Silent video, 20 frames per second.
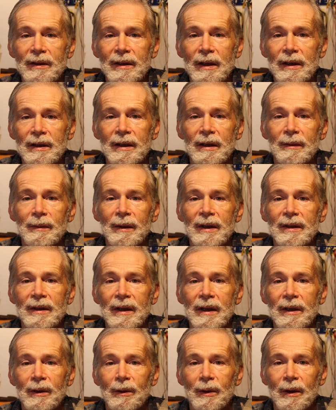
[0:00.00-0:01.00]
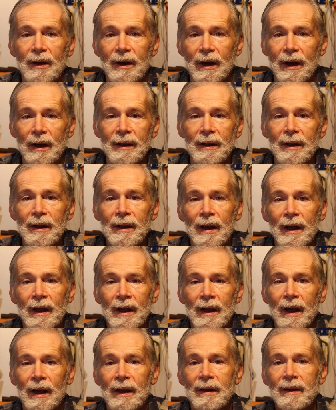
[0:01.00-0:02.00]
system is in your car,
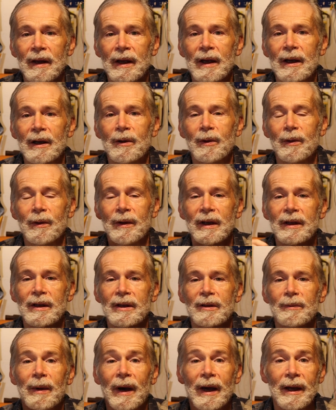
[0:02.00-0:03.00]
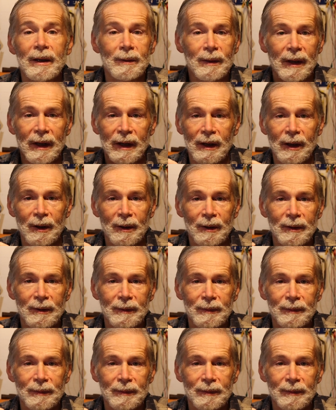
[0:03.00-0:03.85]
and they are connected by radio.